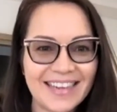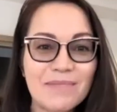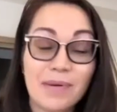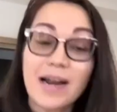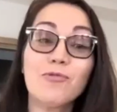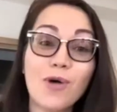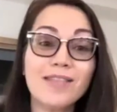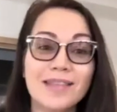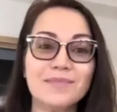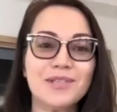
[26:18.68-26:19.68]
but I
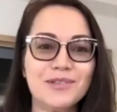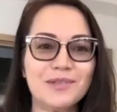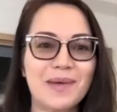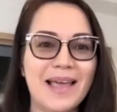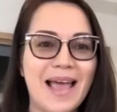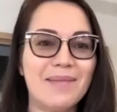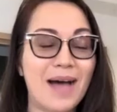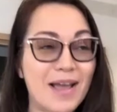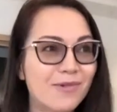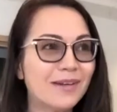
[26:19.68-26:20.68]
want them to use my app.
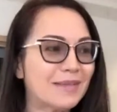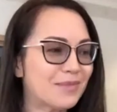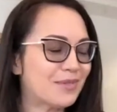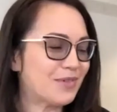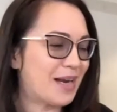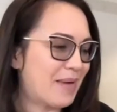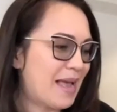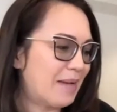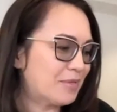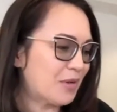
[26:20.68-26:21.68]
I want them to try my
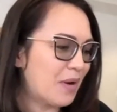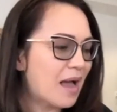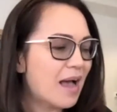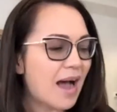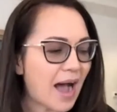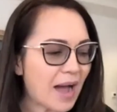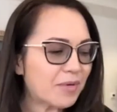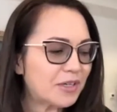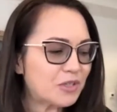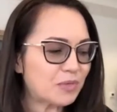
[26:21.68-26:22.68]
app. So I'm
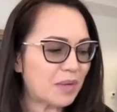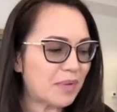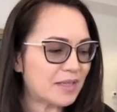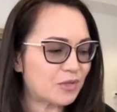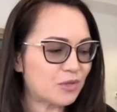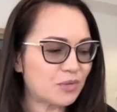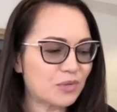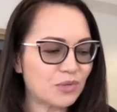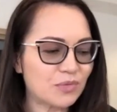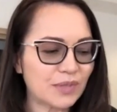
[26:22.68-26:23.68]
going to do my best to
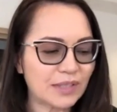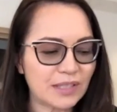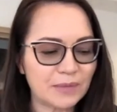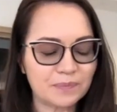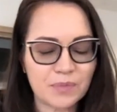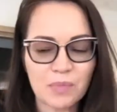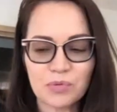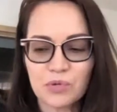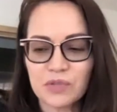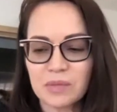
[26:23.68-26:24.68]
really
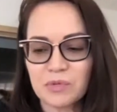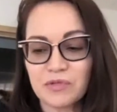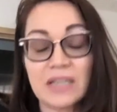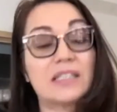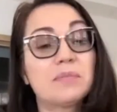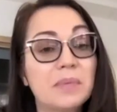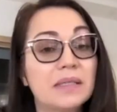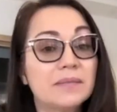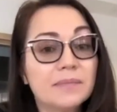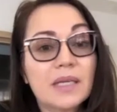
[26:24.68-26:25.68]
improve it and perfect it.
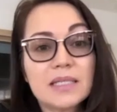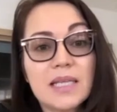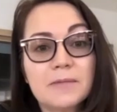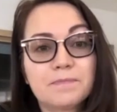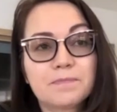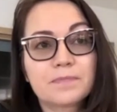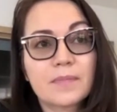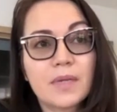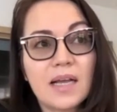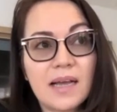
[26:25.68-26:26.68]
But like I said,
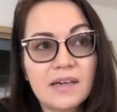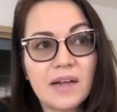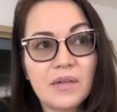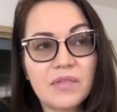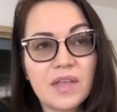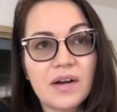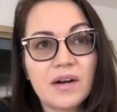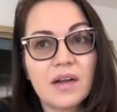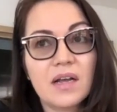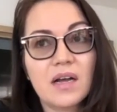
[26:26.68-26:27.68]
I got it out
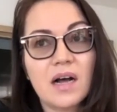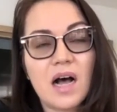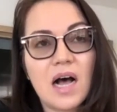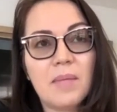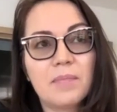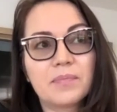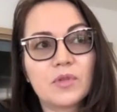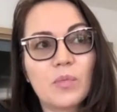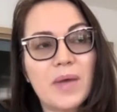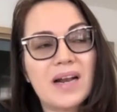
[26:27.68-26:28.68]
there,
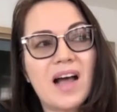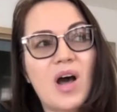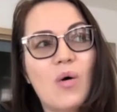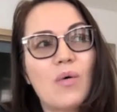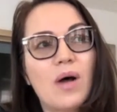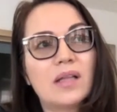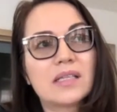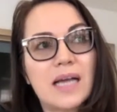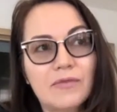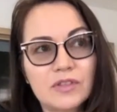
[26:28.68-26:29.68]
no matter how
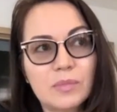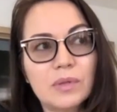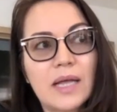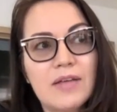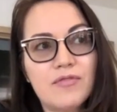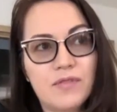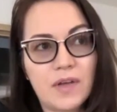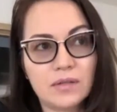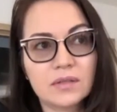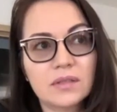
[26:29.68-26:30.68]
uncomfortable I
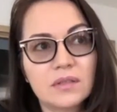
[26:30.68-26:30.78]
felt